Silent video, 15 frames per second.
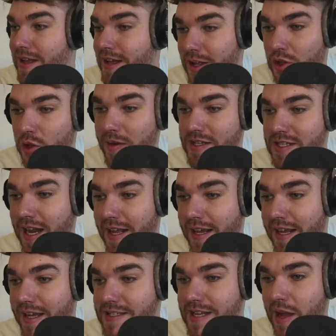Dominic
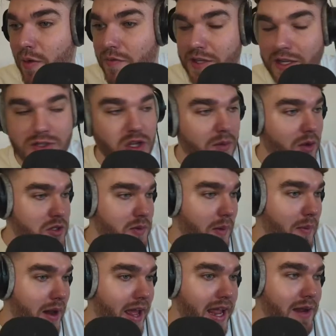Solanke is now obviously a Tottenham Hotspur player.